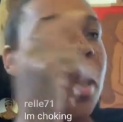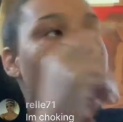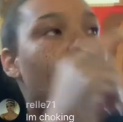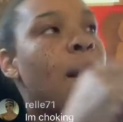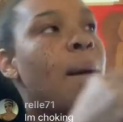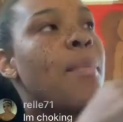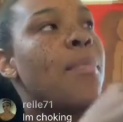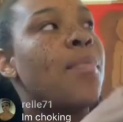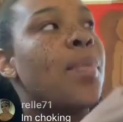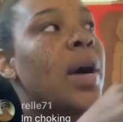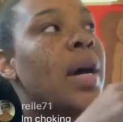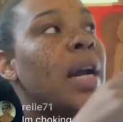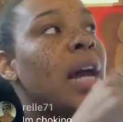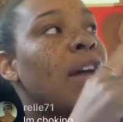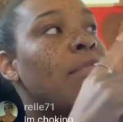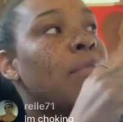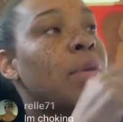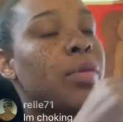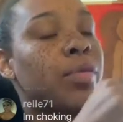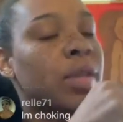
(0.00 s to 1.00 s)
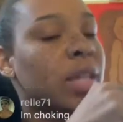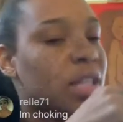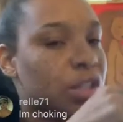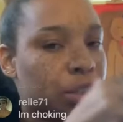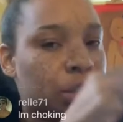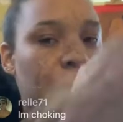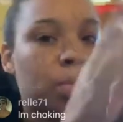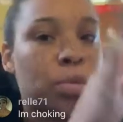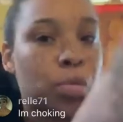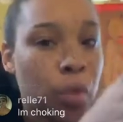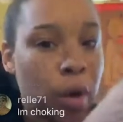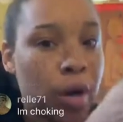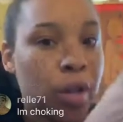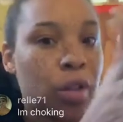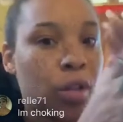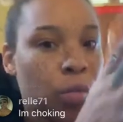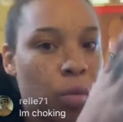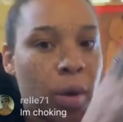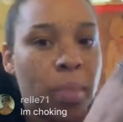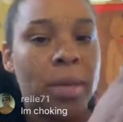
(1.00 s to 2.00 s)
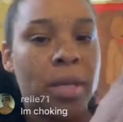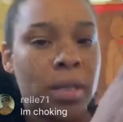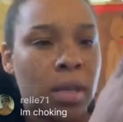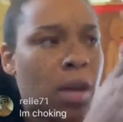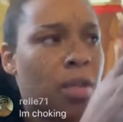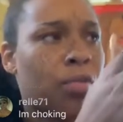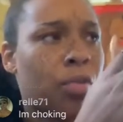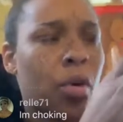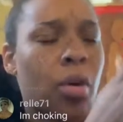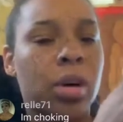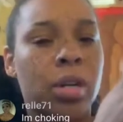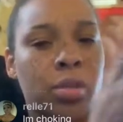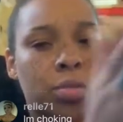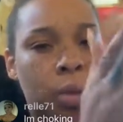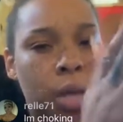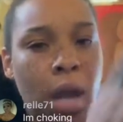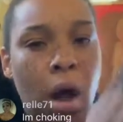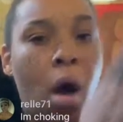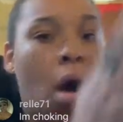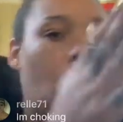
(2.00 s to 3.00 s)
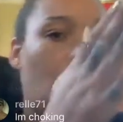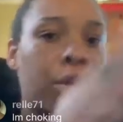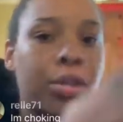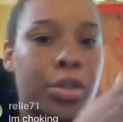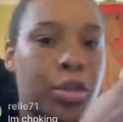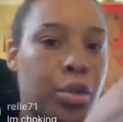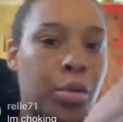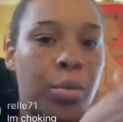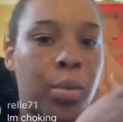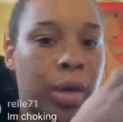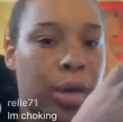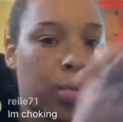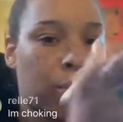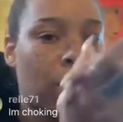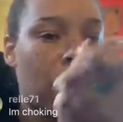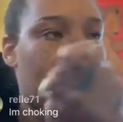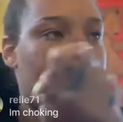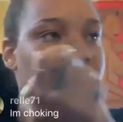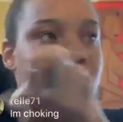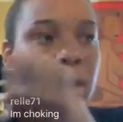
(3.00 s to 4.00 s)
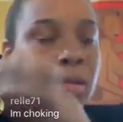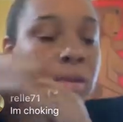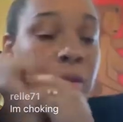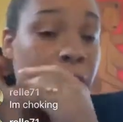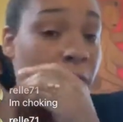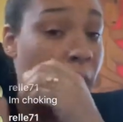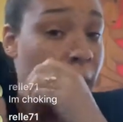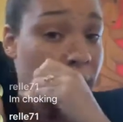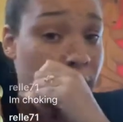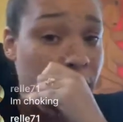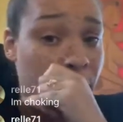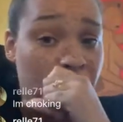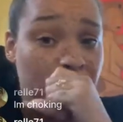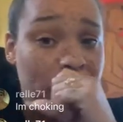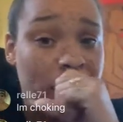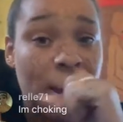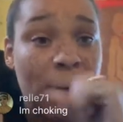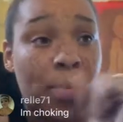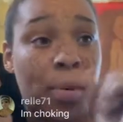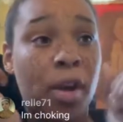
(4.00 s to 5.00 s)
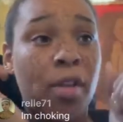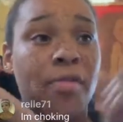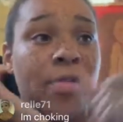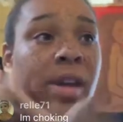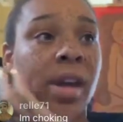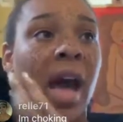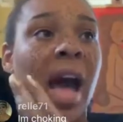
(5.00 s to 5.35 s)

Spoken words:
But I've been in relationships where the women, of course, we all knew what it was, and it was fine. It worked out perfect.